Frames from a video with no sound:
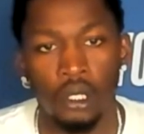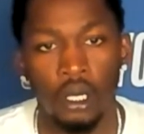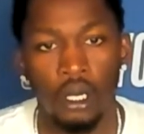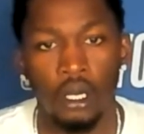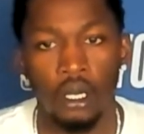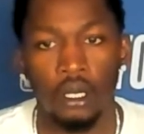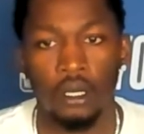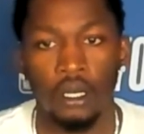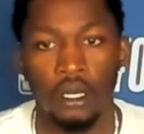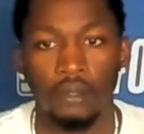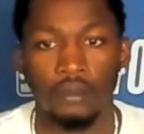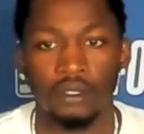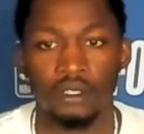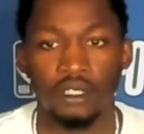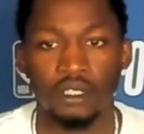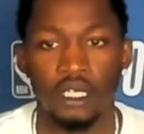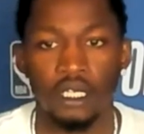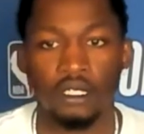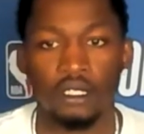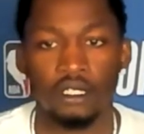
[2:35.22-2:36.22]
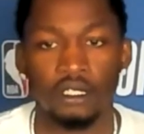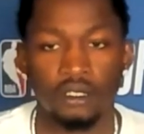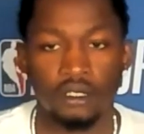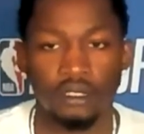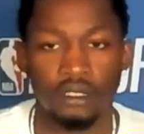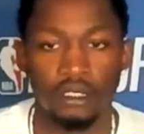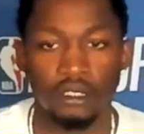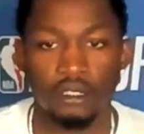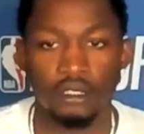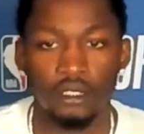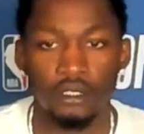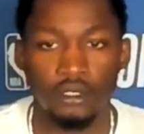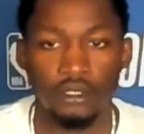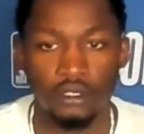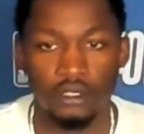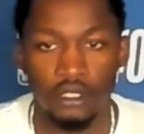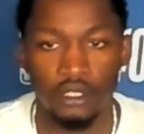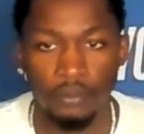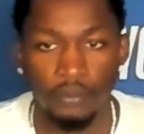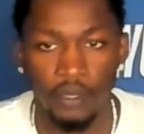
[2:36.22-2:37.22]
I would say this
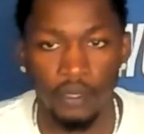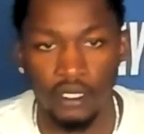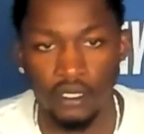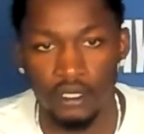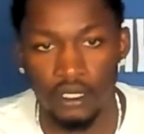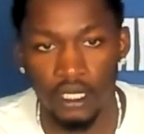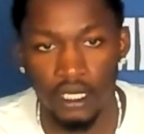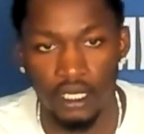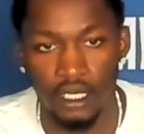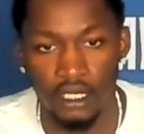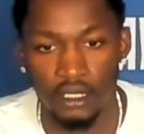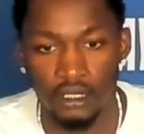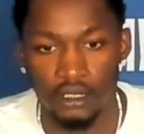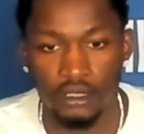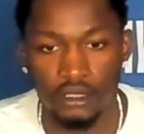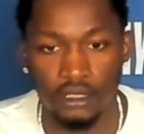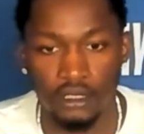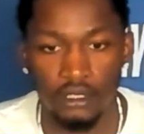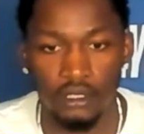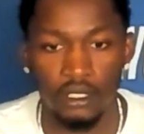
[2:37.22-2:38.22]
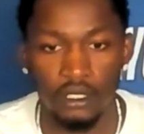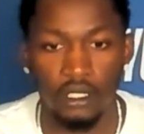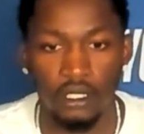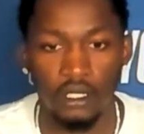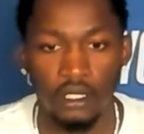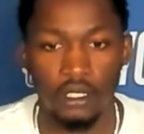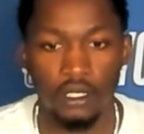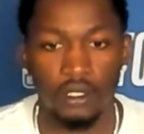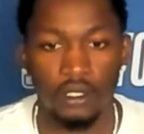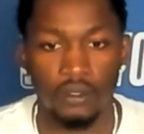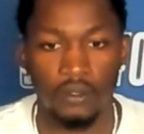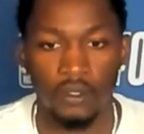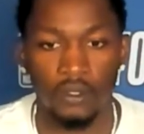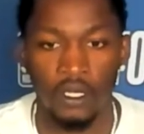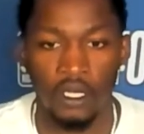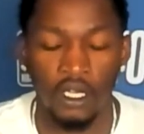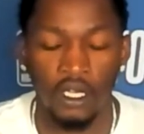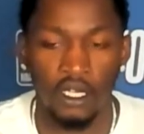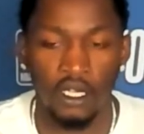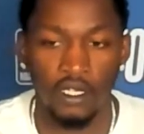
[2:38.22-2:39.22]
series compared to last year,
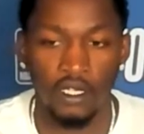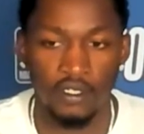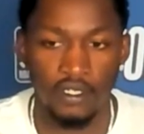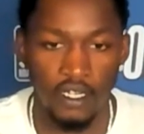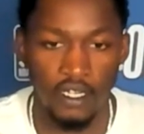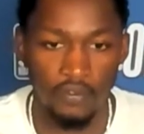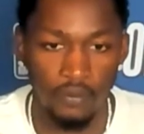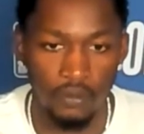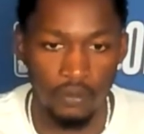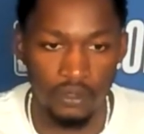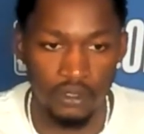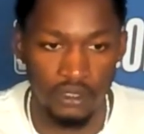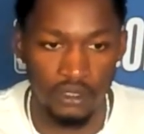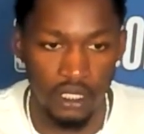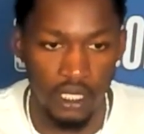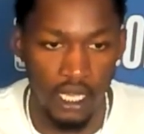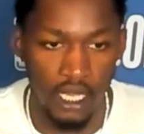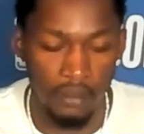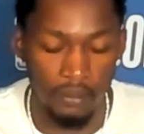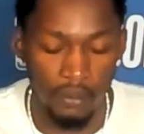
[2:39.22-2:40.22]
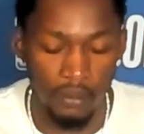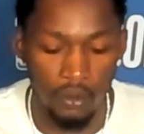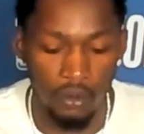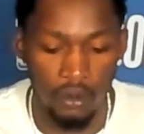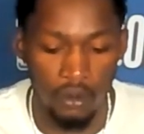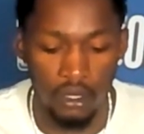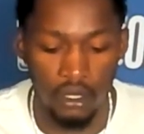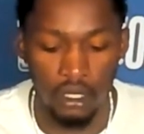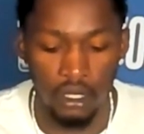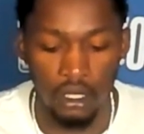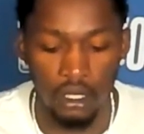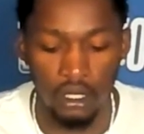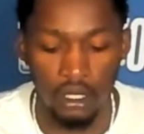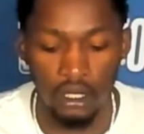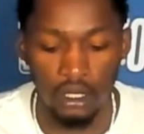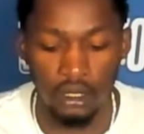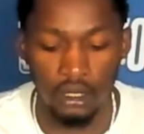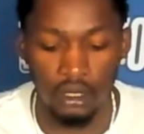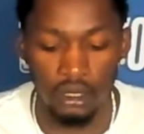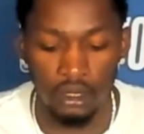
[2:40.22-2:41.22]
he definitely was a lot
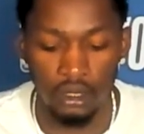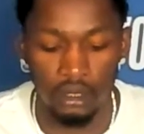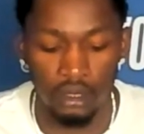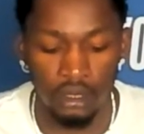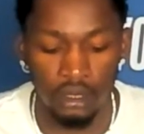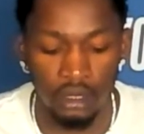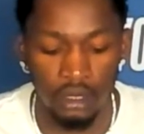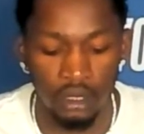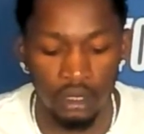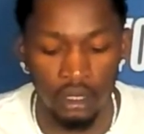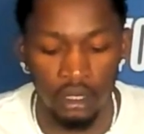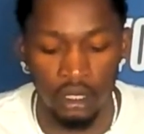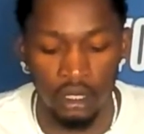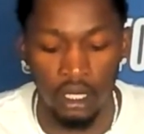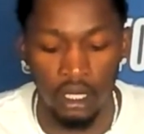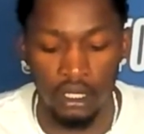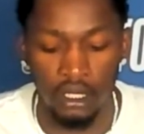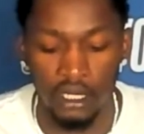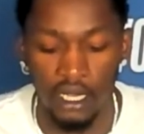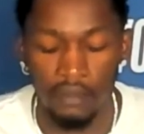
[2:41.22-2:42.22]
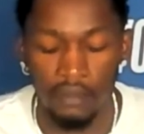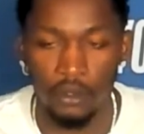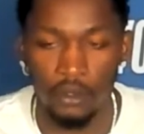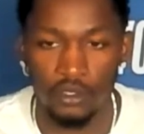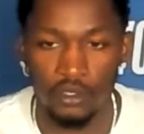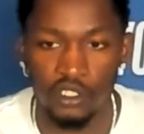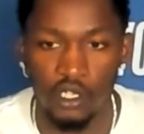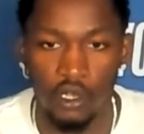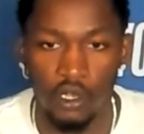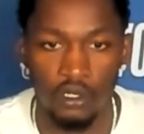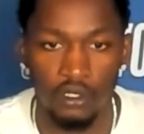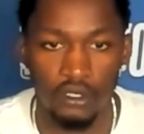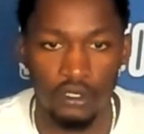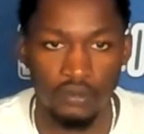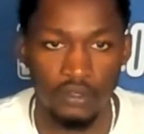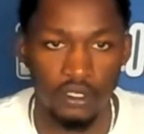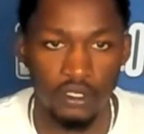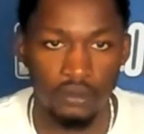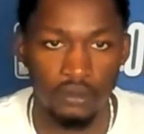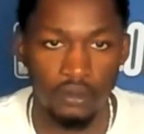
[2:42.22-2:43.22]
more
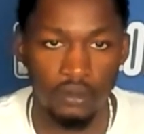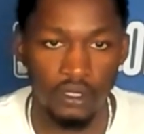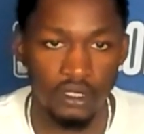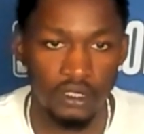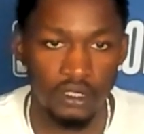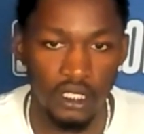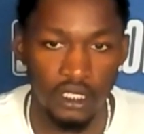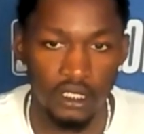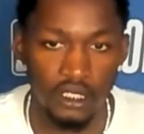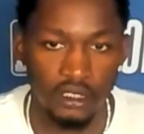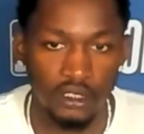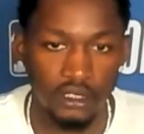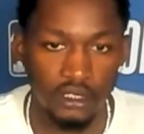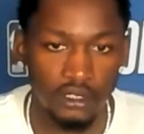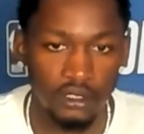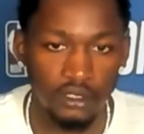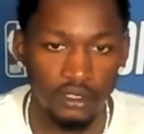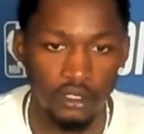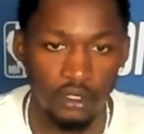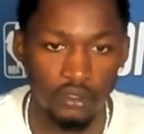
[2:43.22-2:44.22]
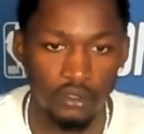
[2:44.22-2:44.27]
talkative than he was last year.